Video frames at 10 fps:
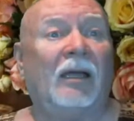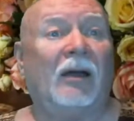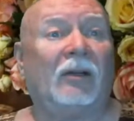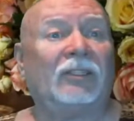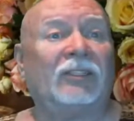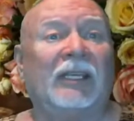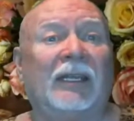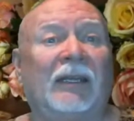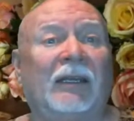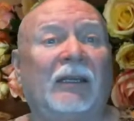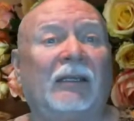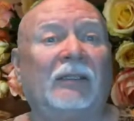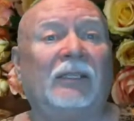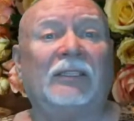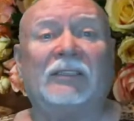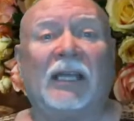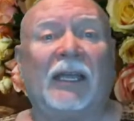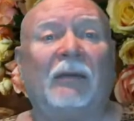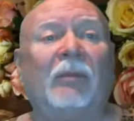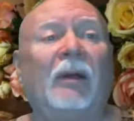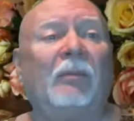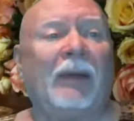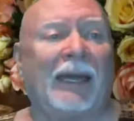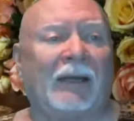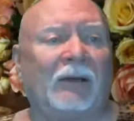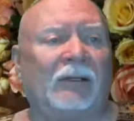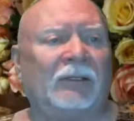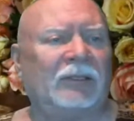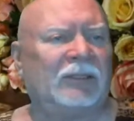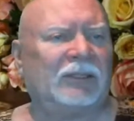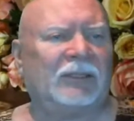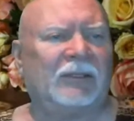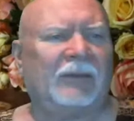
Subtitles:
are seeing the same patterns.